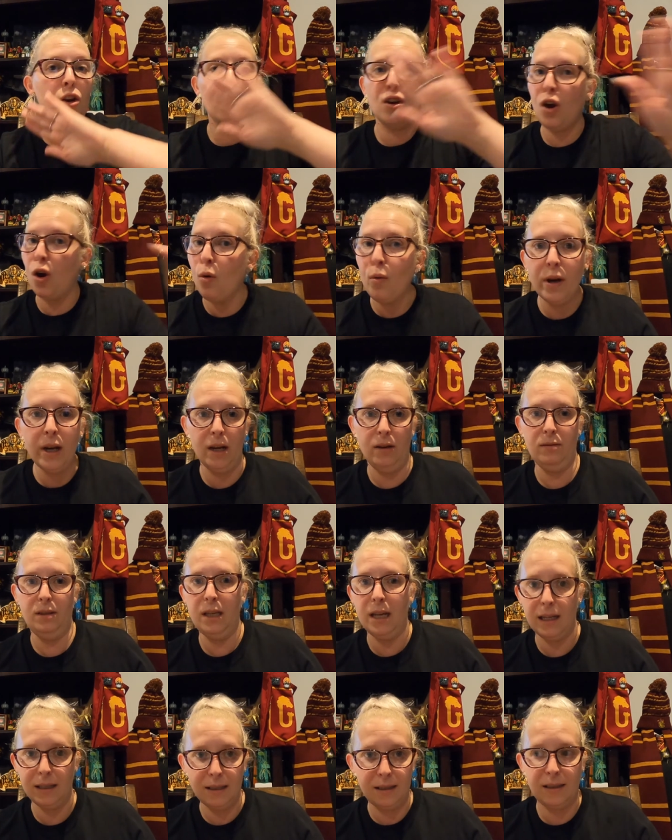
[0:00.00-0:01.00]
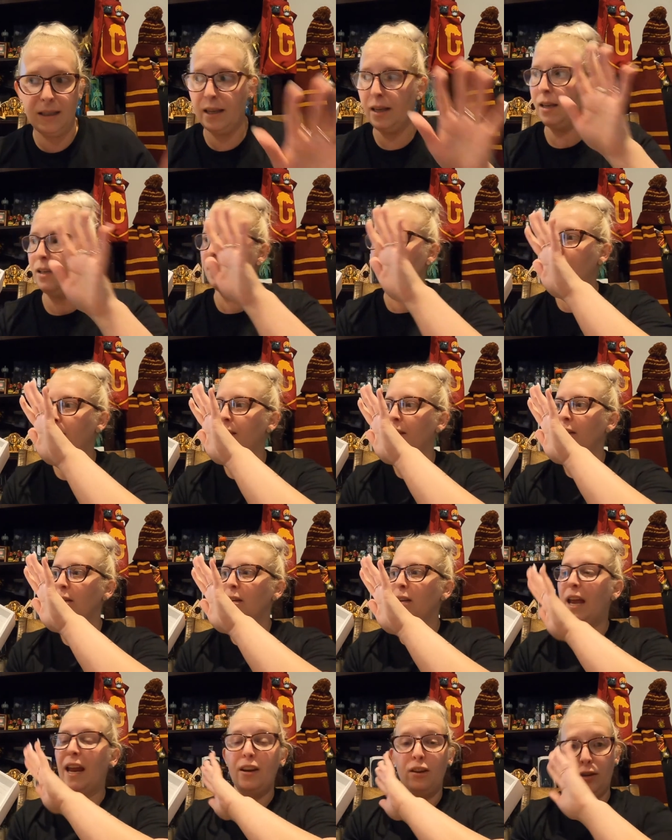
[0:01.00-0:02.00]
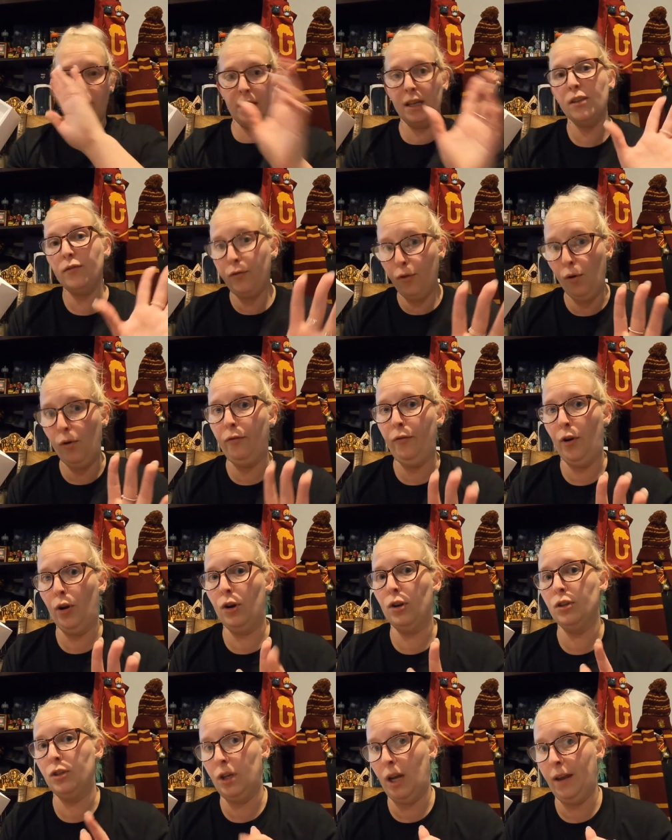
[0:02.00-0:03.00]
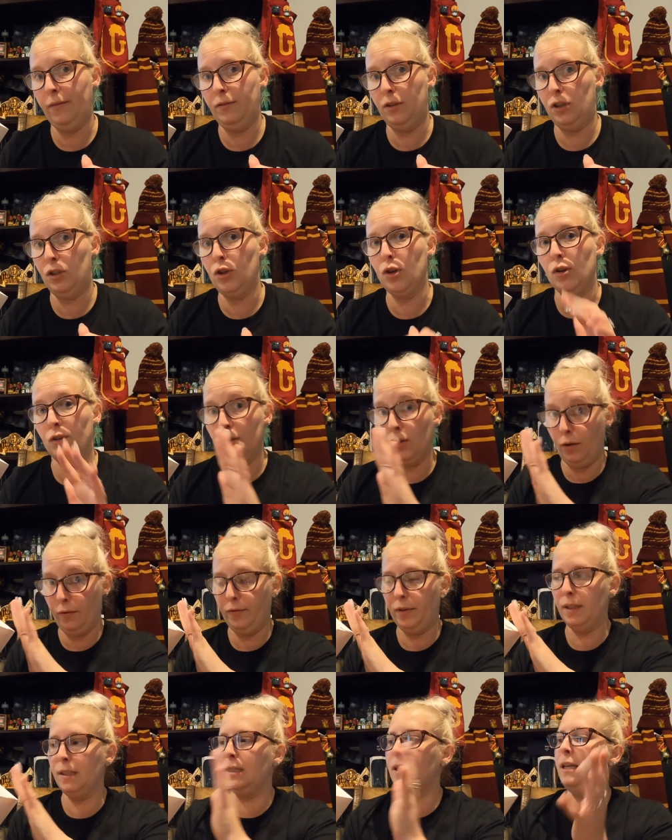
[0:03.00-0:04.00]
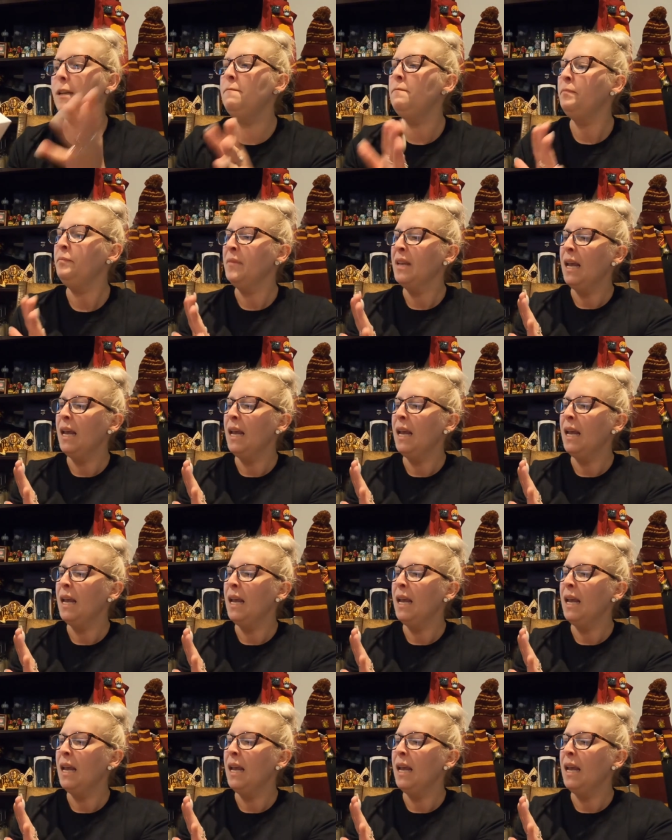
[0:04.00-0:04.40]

no one else has these and there's four photos you have to choose obviously